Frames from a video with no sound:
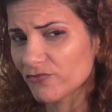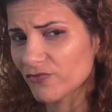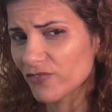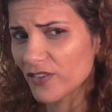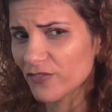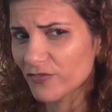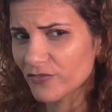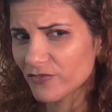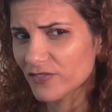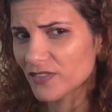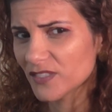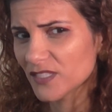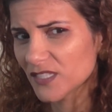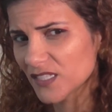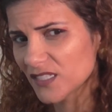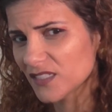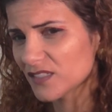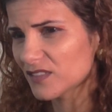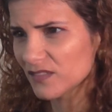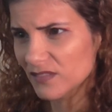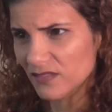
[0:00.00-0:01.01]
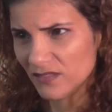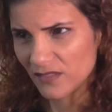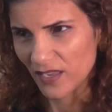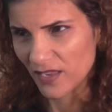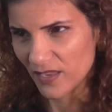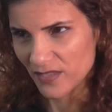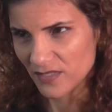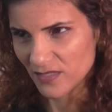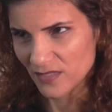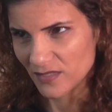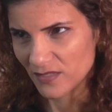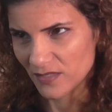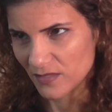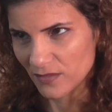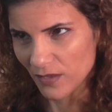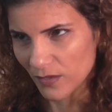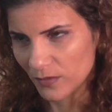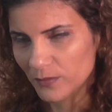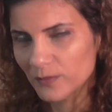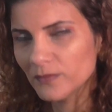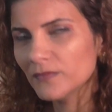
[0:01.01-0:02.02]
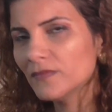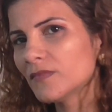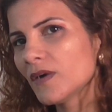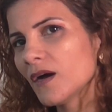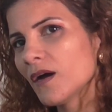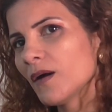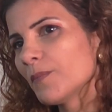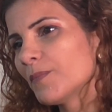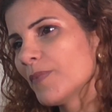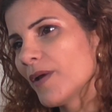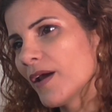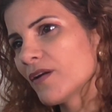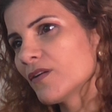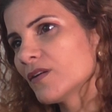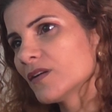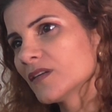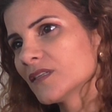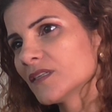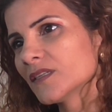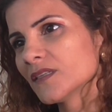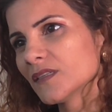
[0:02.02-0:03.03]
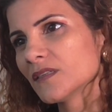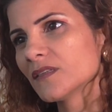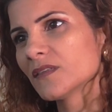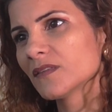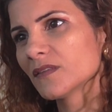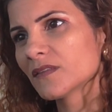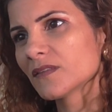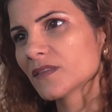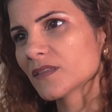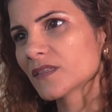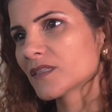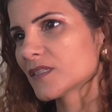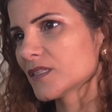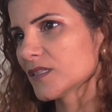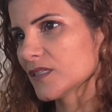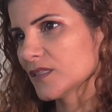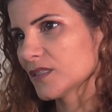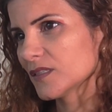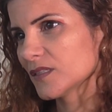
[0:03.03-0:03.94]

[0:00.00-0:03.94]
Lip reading: 15 and some, barely 16.